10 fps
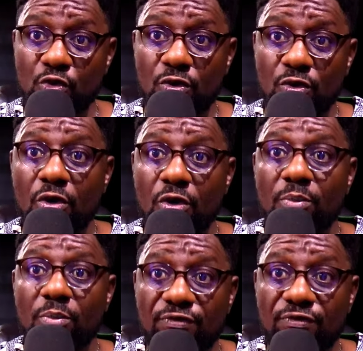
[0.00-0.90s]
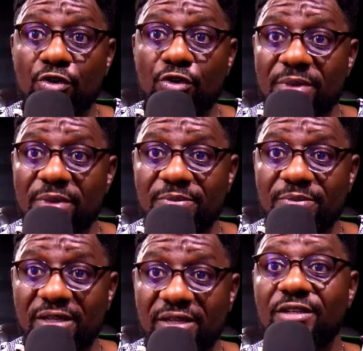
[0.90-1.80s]
Before you met me,
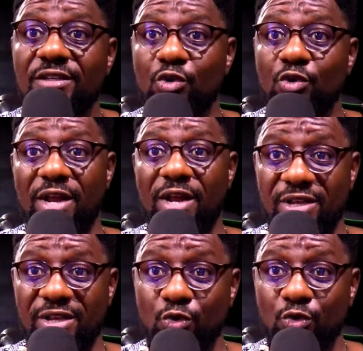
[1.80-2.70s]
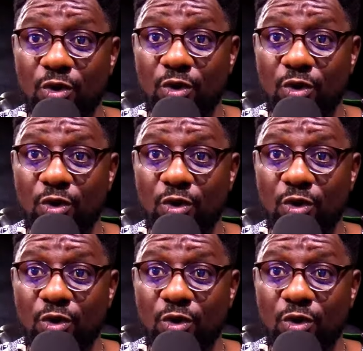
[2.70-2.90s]
you had been who you are.